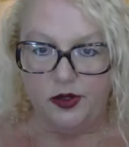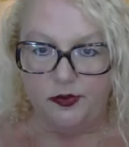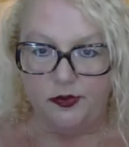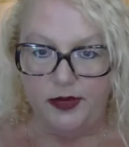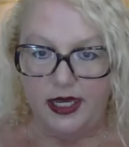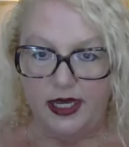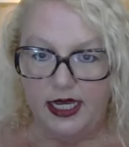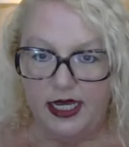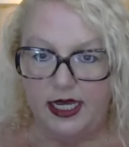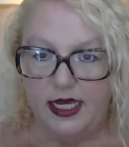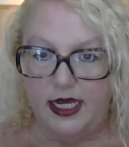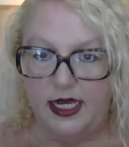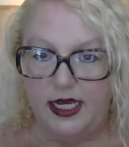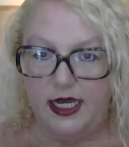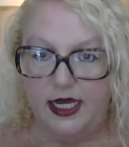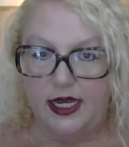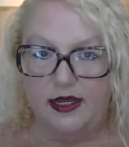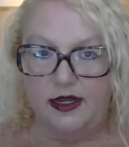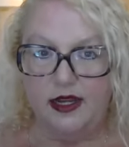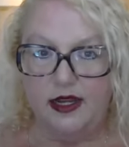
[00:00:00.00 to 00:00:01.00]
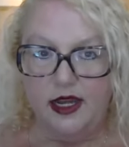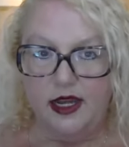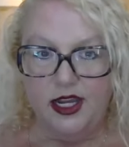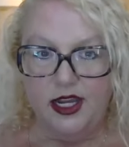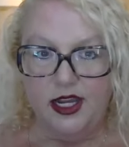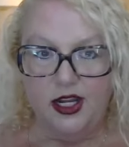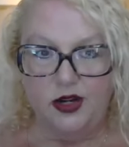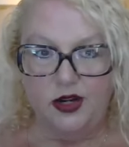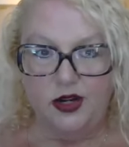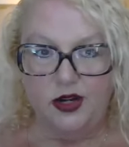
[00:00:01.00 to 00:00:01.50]
L P, and
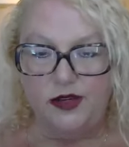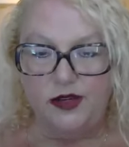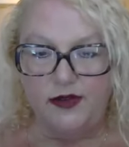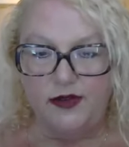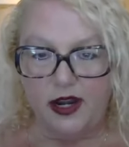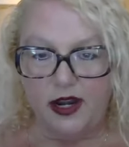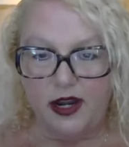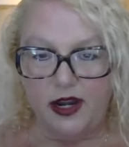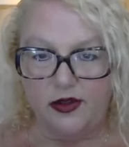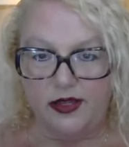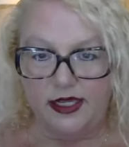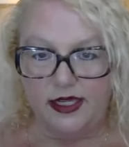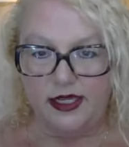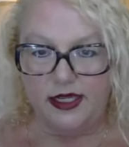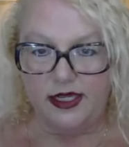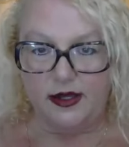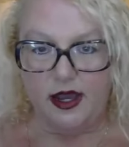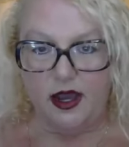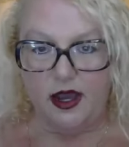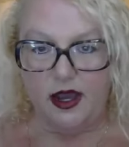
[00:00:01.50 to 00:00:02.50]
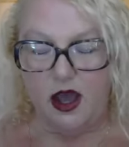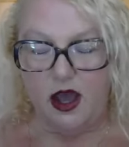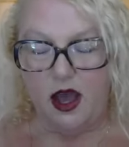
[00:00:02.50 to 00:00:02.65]
you know so you've got all these